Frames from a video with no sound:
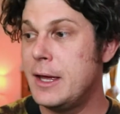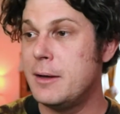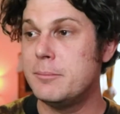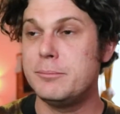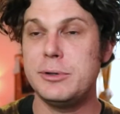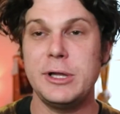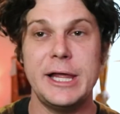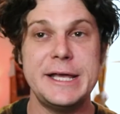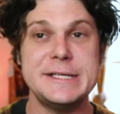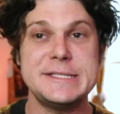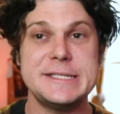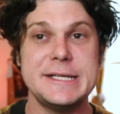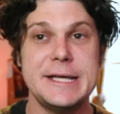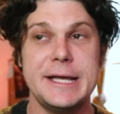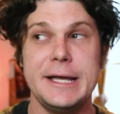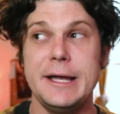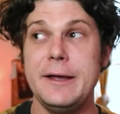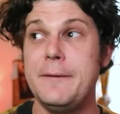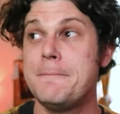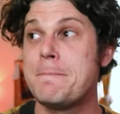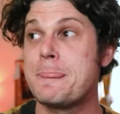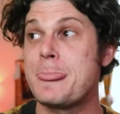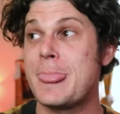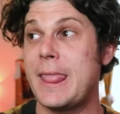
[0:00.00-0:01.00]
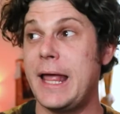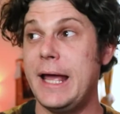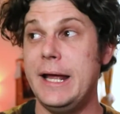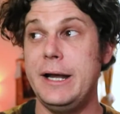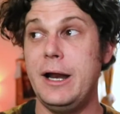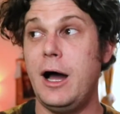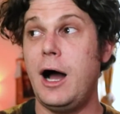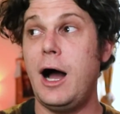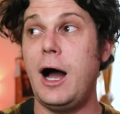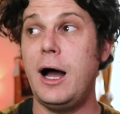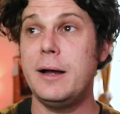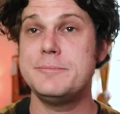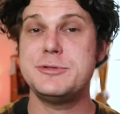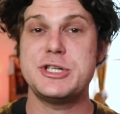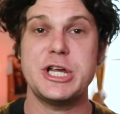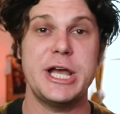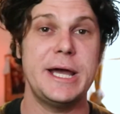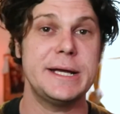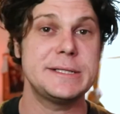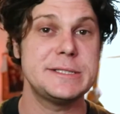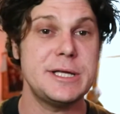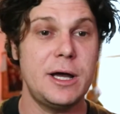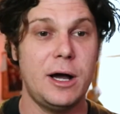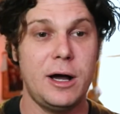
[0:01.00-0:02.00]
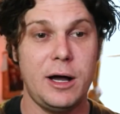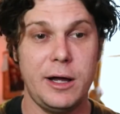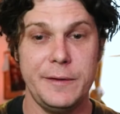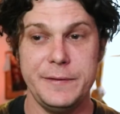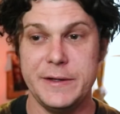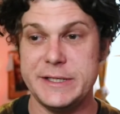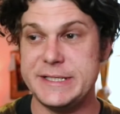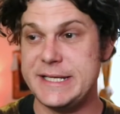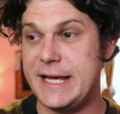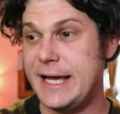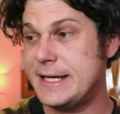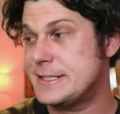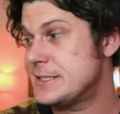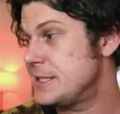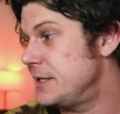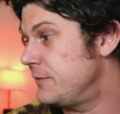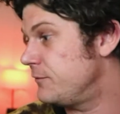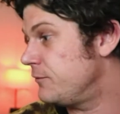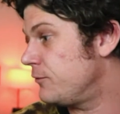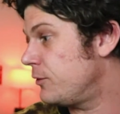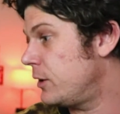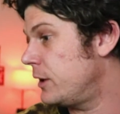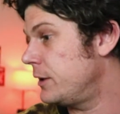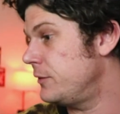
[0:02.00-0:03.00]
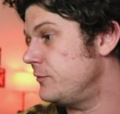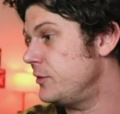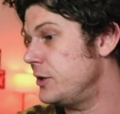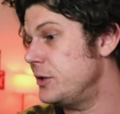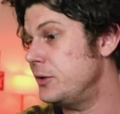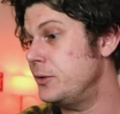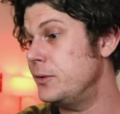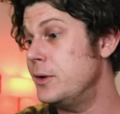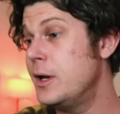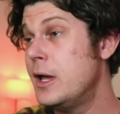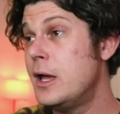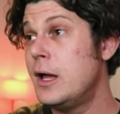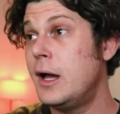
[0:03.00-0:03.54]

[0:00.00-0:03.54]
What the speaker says: placing an object on the desk in front of you.